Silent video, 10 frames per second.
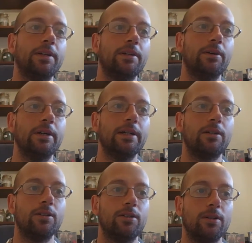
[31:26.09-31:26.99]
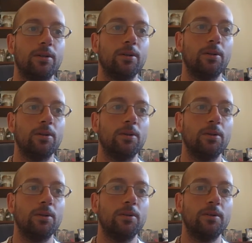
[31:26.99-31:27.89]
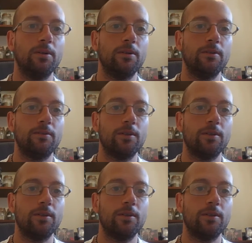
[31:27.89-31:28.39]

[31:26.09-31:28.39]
he could do